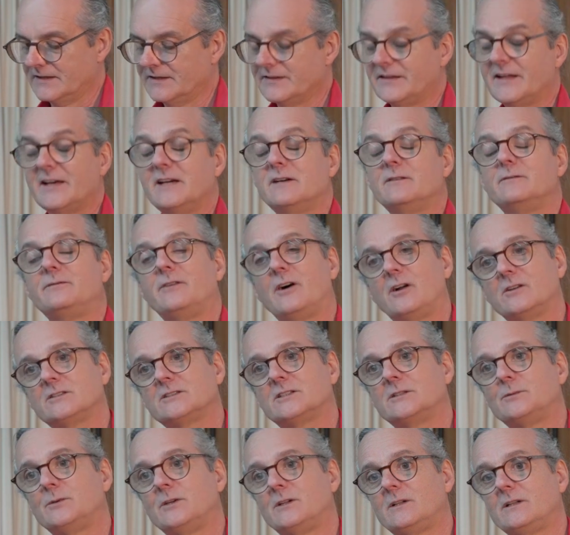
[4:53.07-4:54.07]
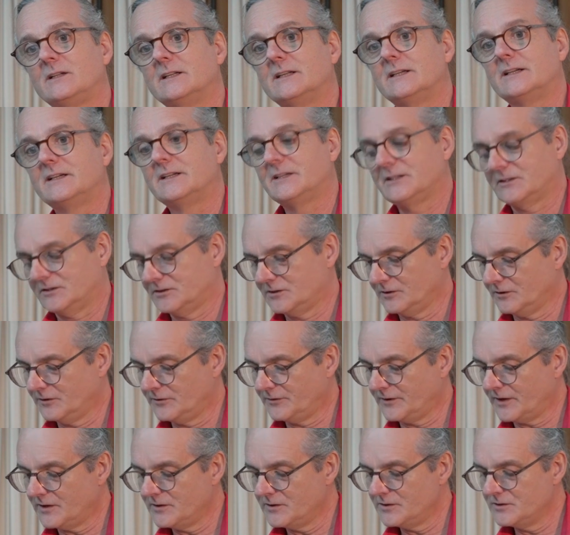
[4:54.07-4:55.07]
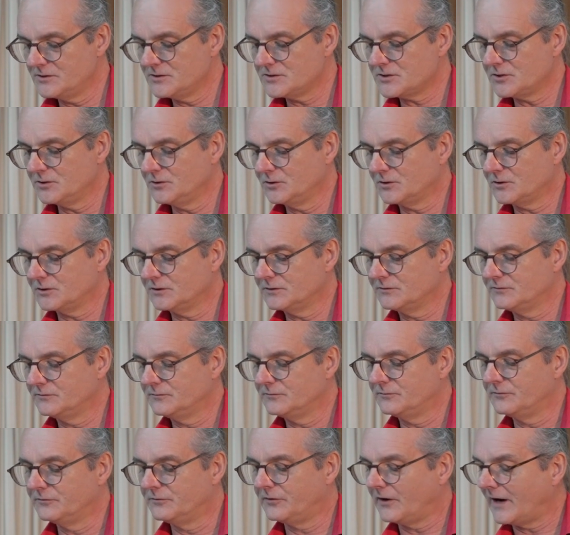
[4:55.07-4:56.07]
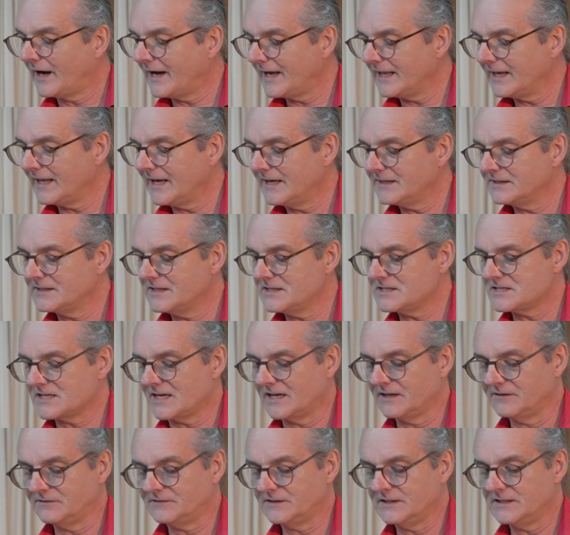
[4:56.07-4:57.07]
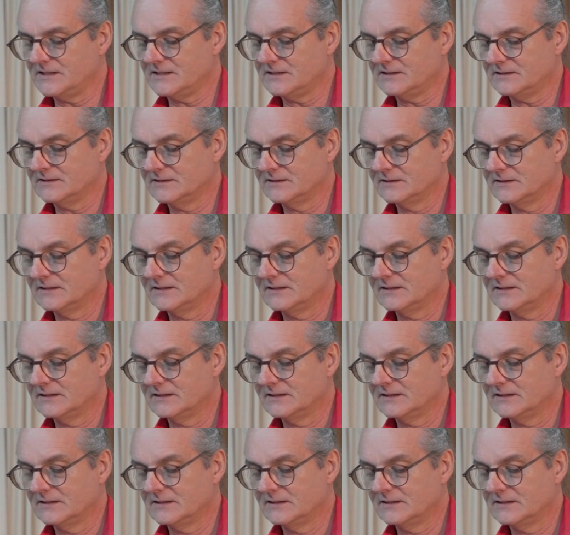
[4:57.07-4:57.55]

they are vulnerable to those who could violate their safety